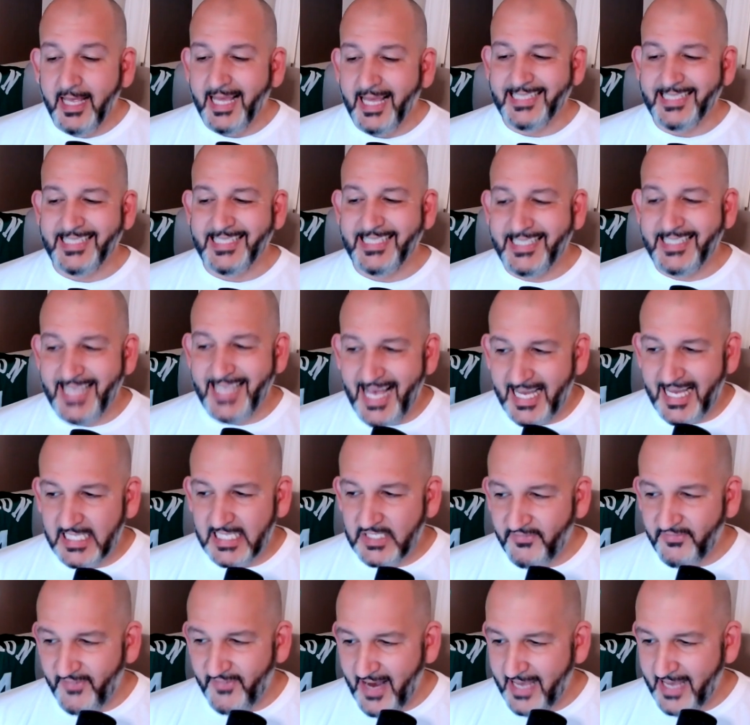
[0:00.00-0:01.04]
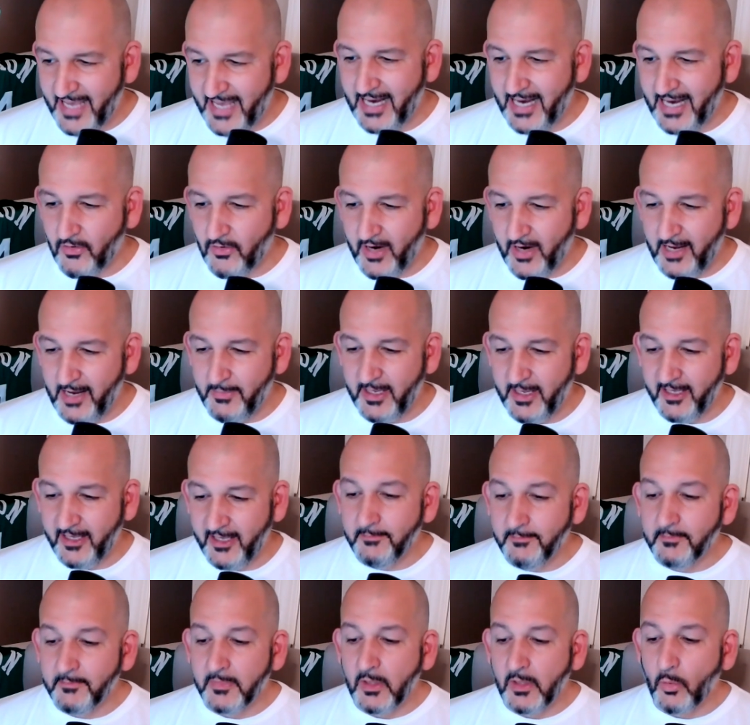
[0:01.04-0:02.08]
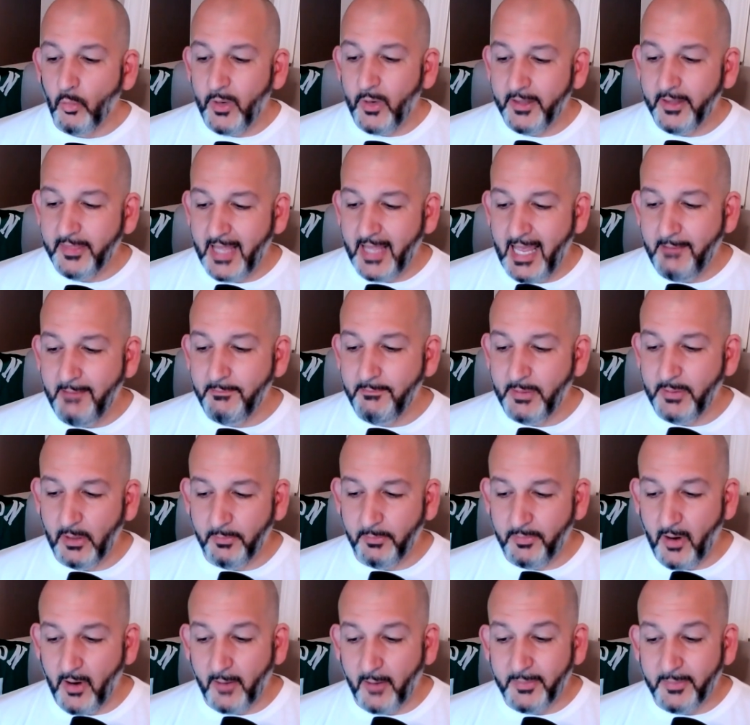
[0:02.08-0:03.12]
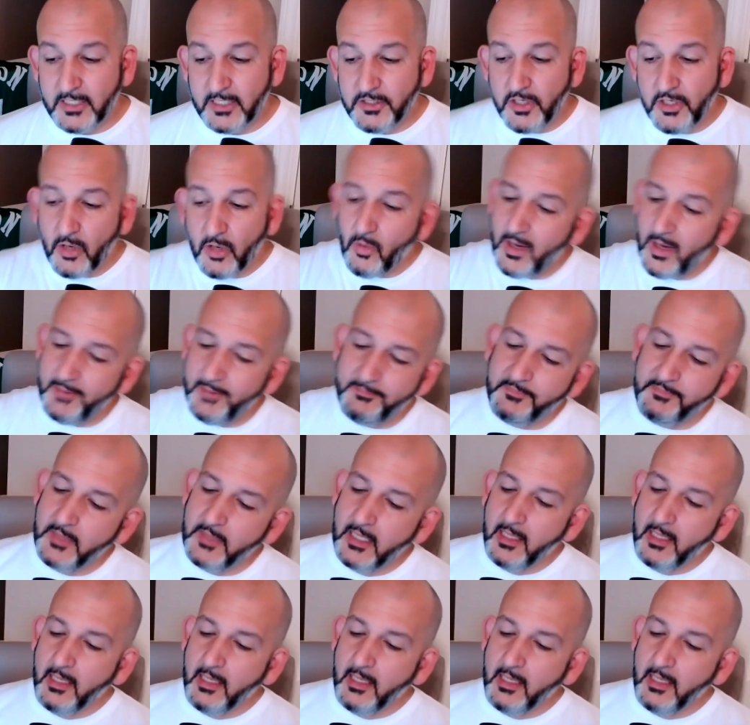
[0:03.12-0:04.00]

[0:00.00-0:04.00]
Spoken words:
and satisfy that craving with a Built Bar. Because you know what?